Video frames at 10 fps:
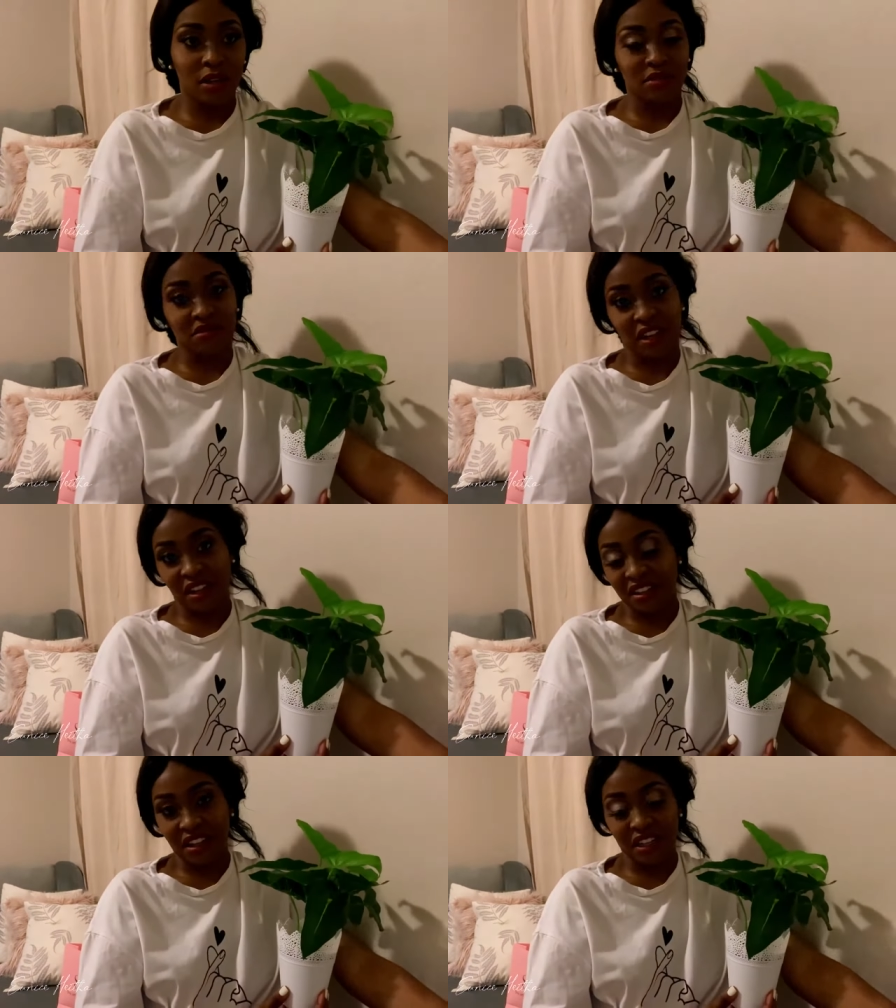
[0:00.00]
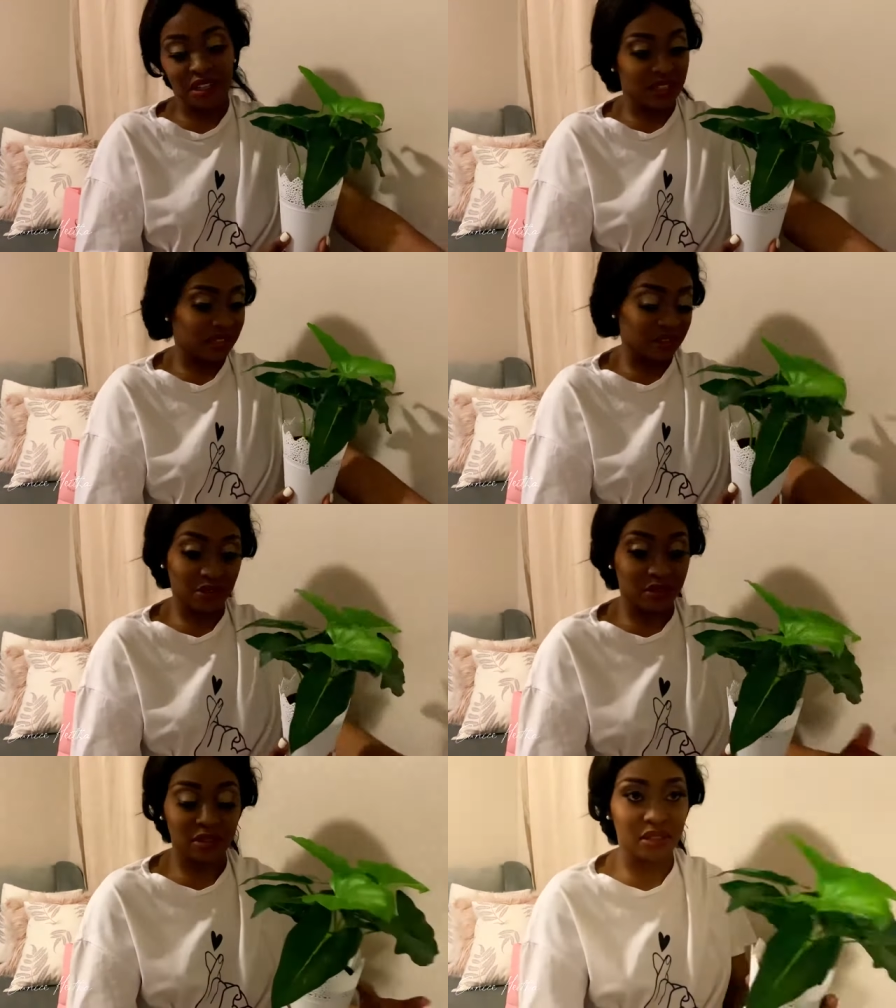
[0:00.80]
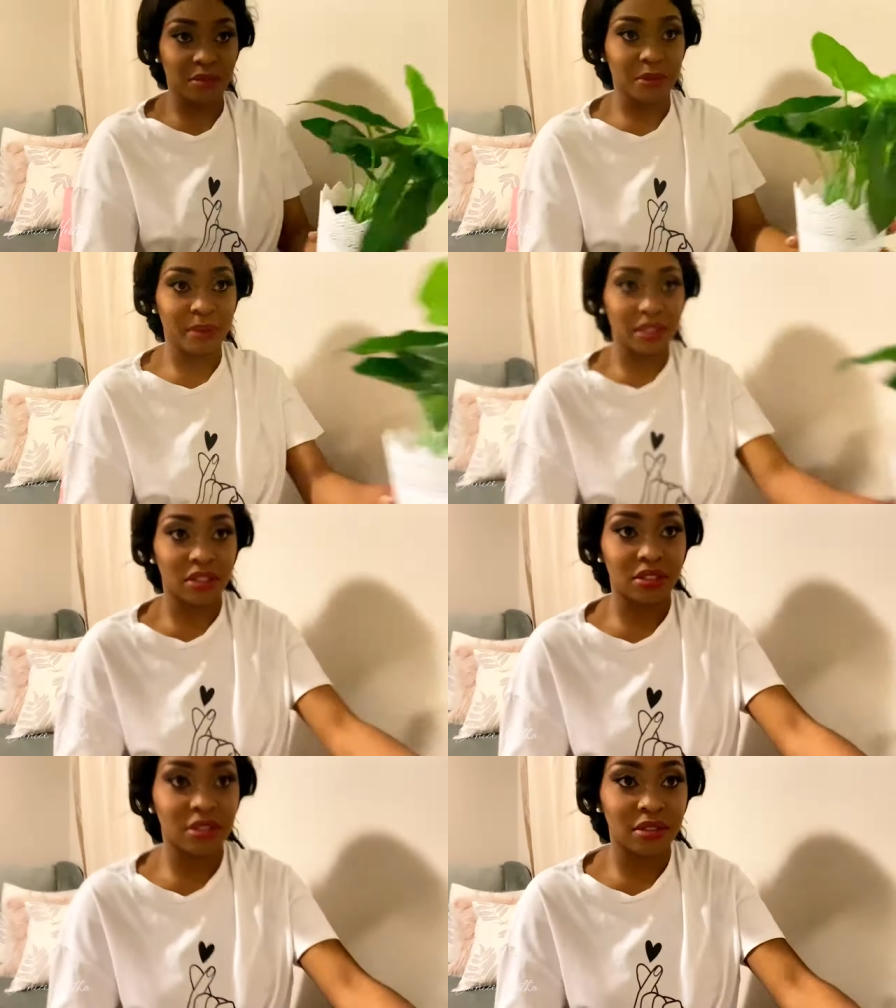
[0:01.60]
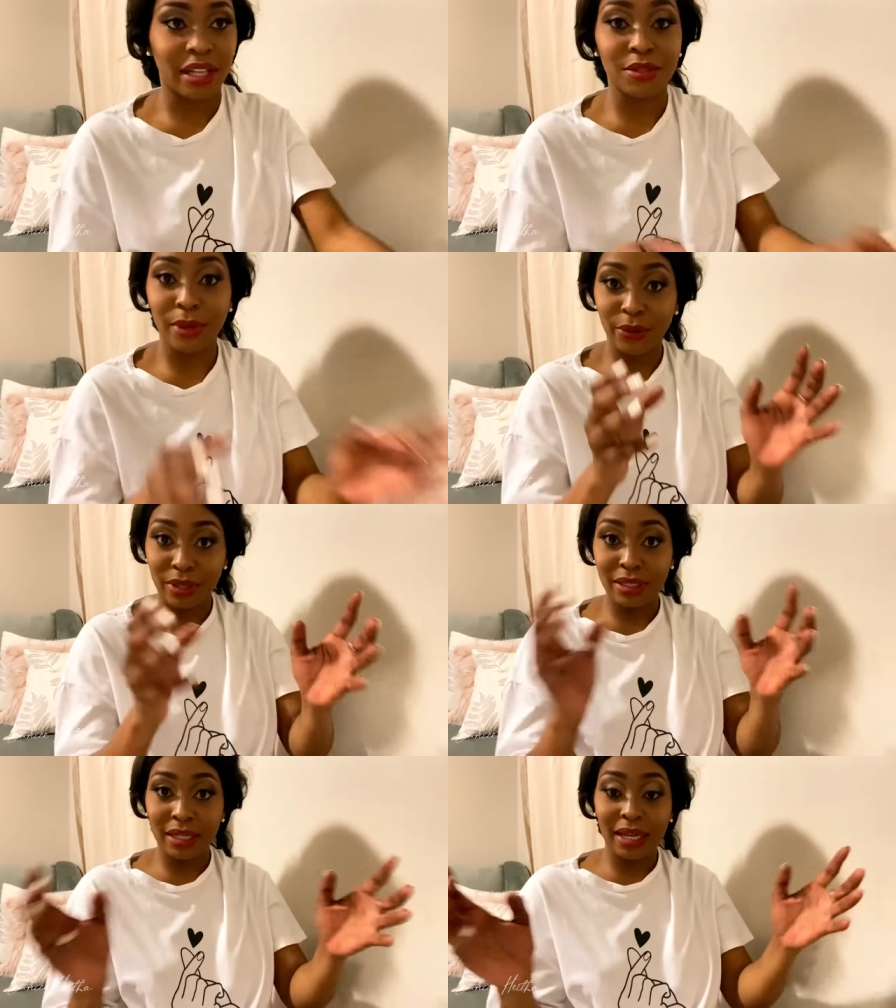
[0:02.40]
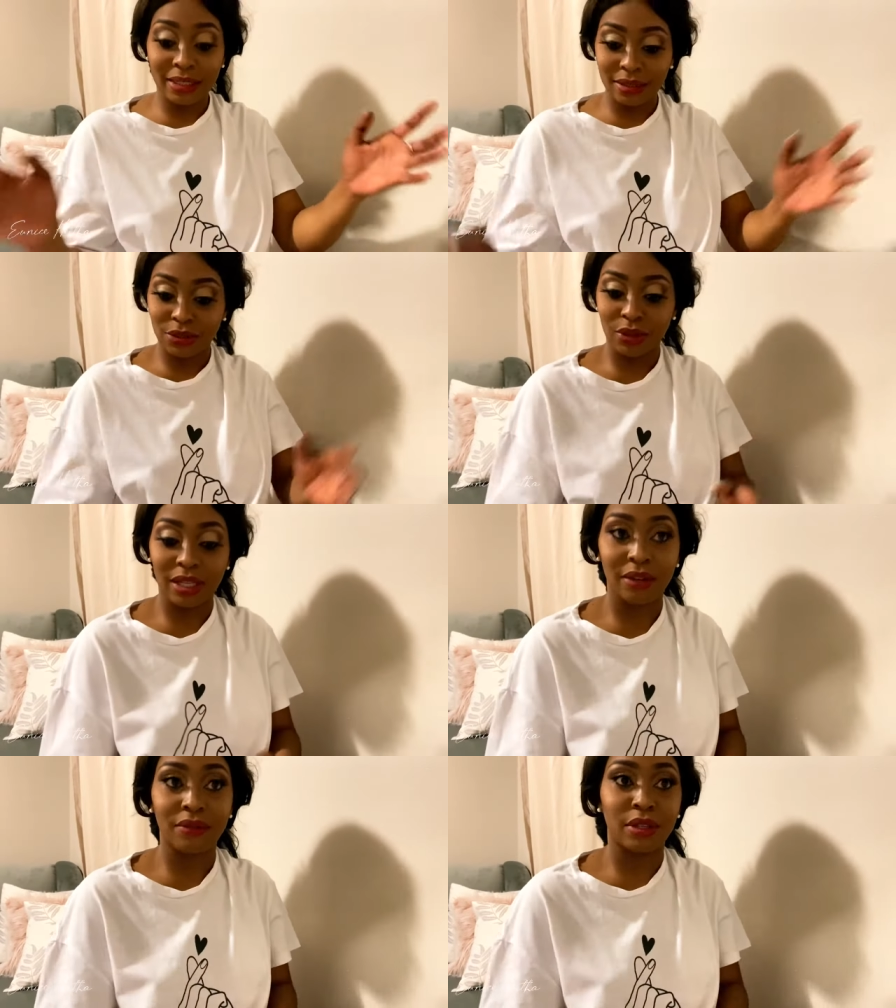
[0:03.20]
Okay, clearly it doesn't look the same. Oh my gosh. That's why you need light in your life.